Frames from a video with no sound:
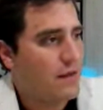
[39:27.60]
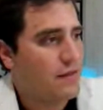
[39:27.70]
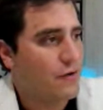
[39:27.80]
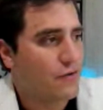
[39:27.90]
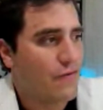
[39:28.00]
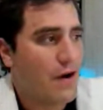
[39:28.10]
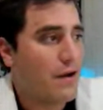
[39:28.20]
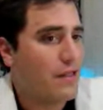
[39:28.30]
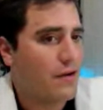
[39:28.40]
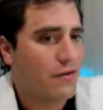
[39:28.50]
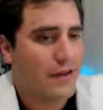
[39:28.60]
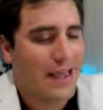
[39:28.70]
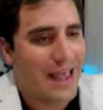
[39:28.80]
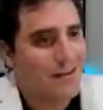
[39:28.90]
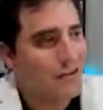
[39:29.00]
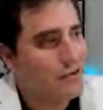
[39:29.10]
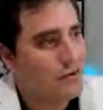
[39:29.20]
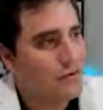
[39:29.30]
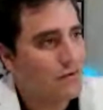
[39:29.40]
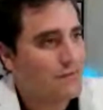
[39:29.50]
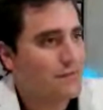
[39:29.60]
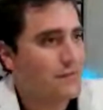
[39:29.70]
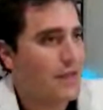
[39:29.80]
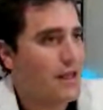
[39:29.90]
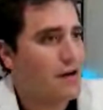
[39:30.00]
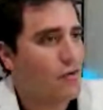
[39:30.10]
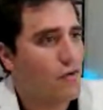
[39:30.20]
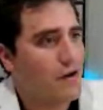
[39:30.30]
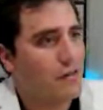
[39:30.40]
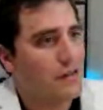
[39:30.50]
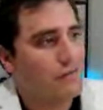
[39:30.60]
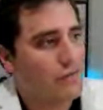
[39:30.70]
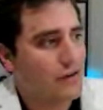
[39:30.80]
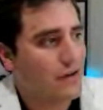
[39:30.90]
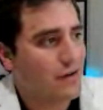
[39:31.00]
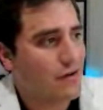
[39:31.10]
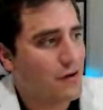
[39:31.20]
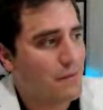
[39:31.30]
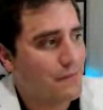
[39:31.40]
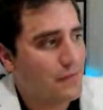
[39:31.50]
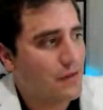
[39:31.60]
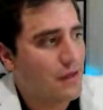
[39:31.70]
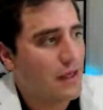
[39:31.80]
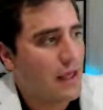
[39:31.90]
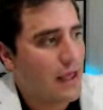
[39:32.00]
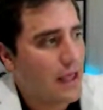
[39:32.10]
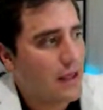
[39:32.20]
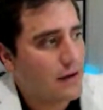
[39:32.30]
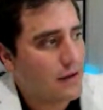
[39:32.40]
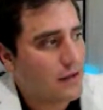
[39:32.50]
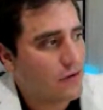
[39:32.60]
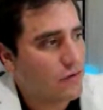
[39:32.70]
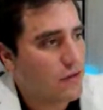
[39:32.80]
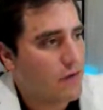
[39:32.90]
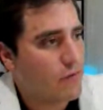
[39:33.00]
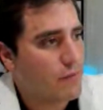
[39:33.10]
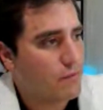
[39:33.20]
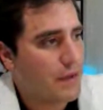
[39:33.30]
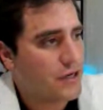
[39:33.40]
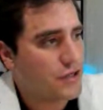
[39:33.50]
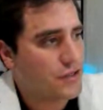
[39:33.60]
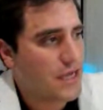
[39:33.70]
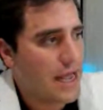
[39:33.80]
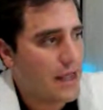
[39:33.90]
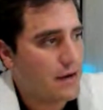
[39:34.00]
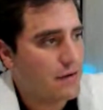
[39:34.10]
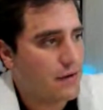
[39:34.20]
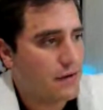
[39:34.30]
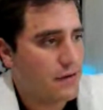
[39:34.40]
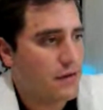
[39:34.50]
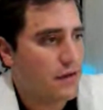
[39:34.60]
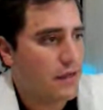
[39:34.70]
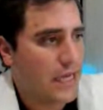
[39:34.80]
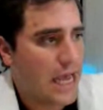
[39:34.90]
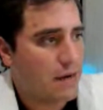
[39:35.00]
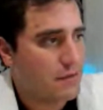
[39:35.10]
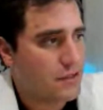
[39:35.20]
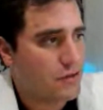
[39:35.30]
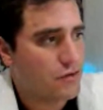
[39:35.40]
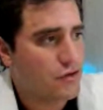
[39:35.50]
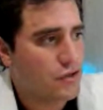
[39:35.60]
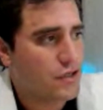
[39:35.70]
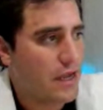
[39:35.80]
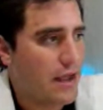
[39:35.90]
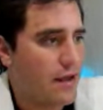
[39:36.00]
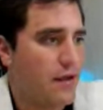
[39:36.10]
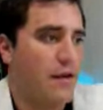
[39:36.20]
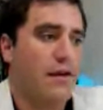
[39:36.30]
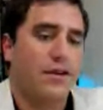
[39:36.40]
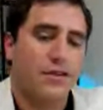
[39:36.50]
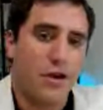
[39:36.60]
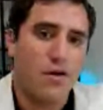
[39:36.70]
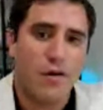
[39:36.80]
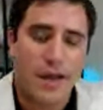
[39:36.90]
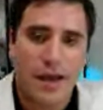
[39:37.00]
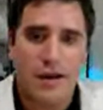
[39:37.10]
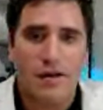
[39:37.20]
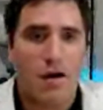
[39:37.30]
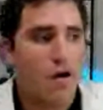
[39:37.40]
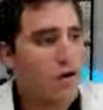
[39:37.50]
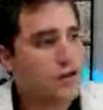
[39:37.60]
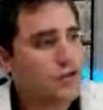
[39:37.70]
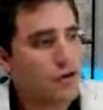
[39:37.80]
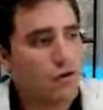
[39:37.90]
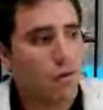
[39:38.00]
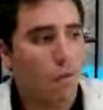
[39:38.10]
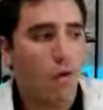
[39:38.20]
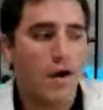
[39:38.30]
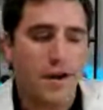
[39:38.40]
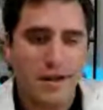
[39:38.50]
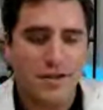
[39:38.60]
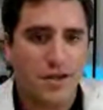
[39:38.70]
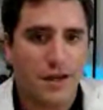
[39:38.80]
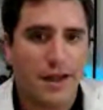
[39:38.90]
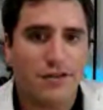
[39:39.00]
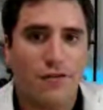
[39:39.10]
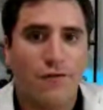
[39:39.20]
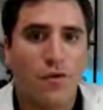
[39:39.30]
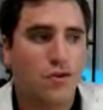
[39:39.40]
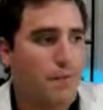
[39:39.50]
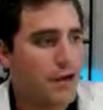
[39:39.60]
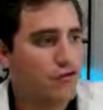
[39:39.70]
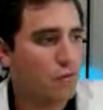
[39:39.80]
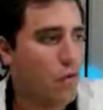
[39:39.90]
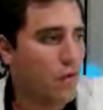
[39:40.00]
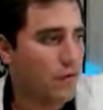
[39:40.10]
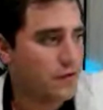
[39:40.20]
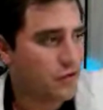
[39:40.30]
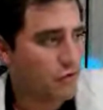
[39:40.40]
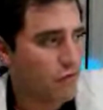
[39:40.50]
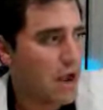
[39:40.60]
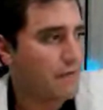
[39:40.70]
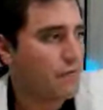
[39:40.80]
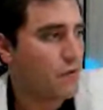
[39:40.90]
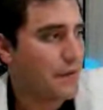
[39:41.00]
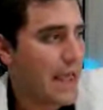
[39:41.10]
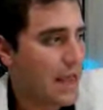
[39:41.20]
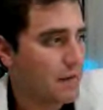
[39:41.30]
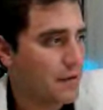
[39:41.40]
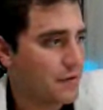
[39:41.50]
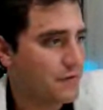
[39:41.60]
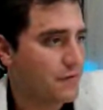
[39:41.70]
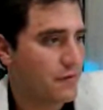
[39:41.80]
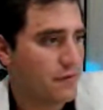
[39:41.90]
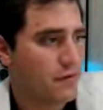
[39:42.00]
there's very little it can't do, again, according to leafly.com, and it can do a lot for both patients and cannabis users. So again, RSO, what is it? It's full spectrum oil. It's derived from cannabis.